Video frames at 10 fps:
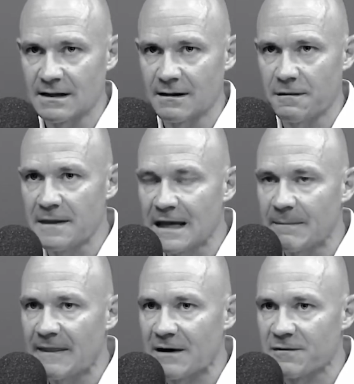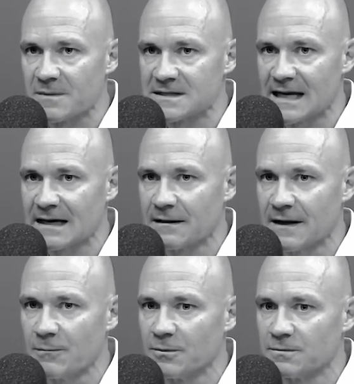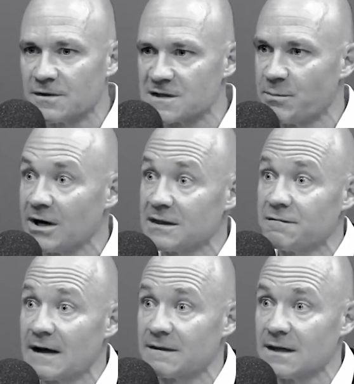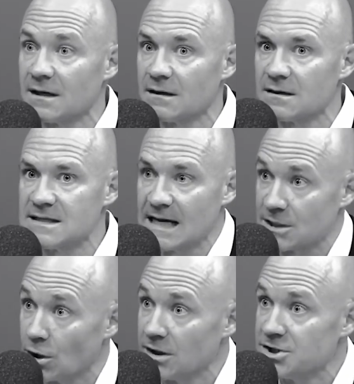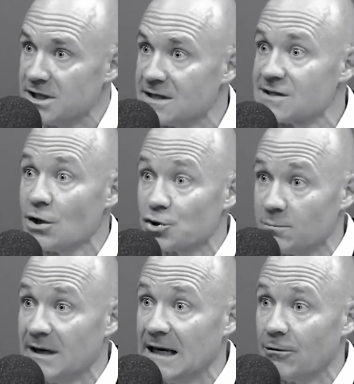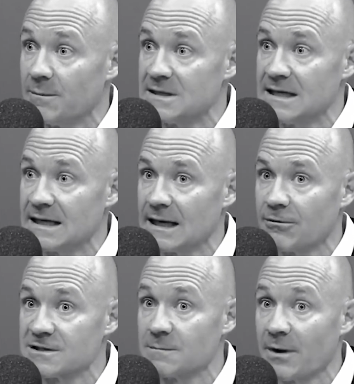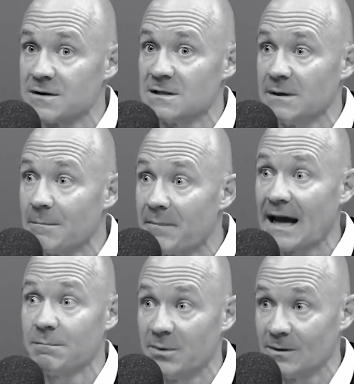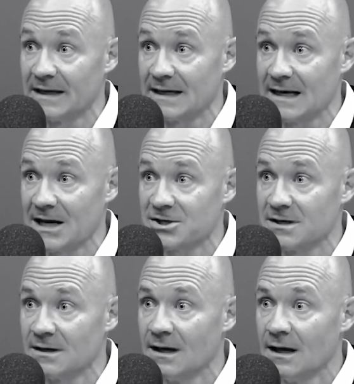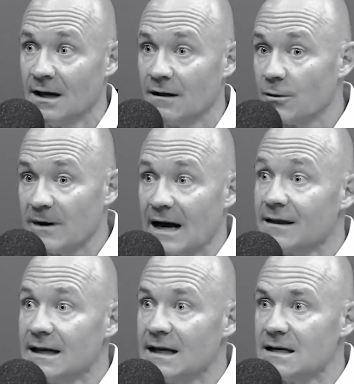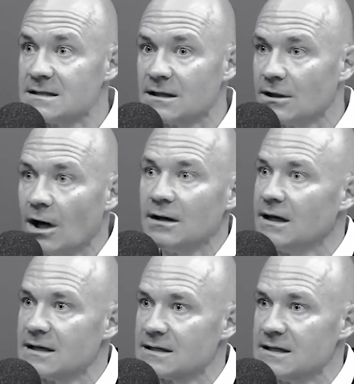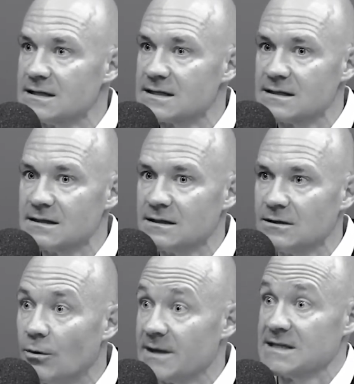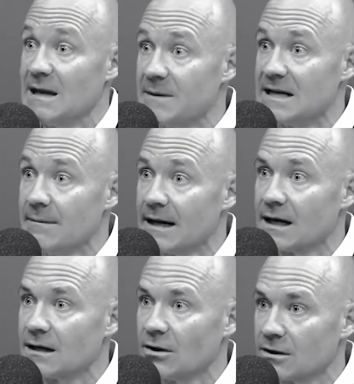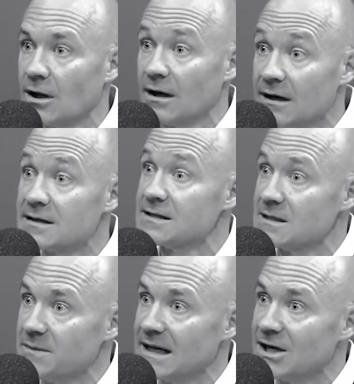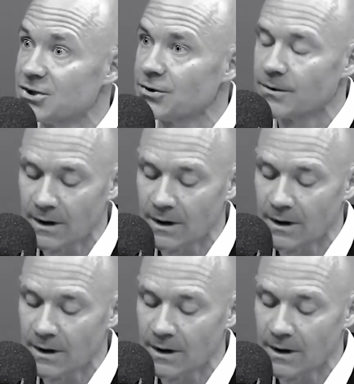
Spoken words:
think about that from a second and think, well, despite the fact that technology and social media in particular are supposed to be about building connection, the reality is loneliness is almost an epidemic. Like, loneliness is a big issue.